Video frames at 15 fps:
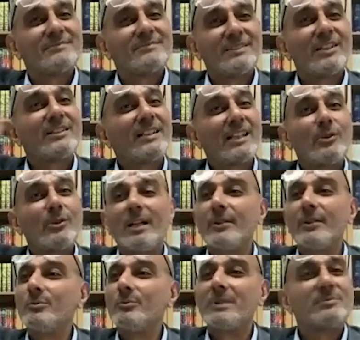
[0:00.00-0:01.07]
radiallahu
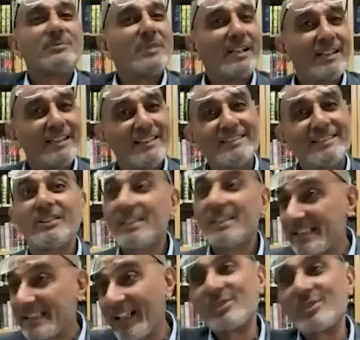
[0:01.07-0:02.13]
anhum ajma'in. He
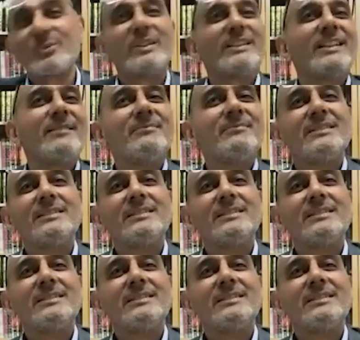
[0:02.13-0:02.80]
starts with them.